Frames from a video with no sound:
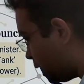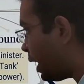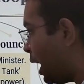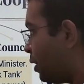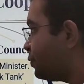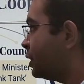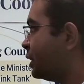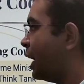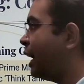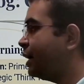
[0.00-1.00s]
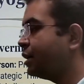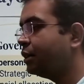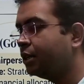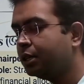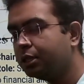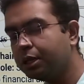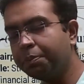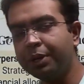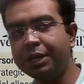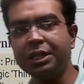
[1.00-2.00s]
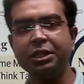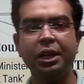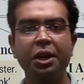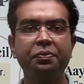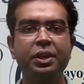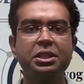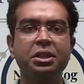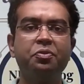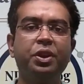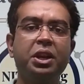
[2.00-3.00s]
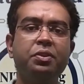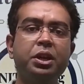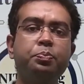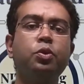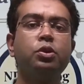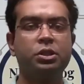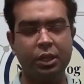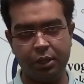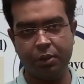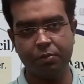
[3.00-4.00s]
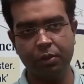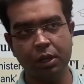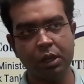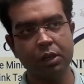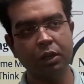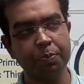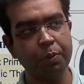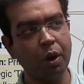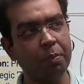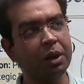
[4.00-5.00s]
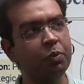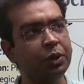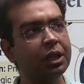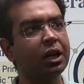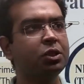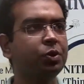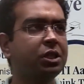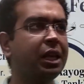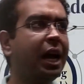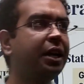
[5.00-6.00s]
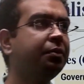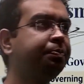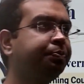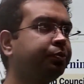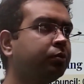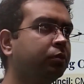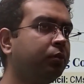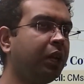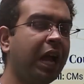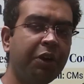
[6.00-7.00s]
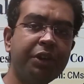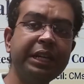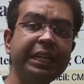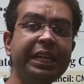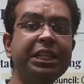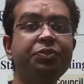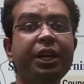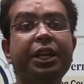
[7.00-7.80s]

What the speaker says: And after that, the British left us in a very poor state. Now, the problem with us was that our needs were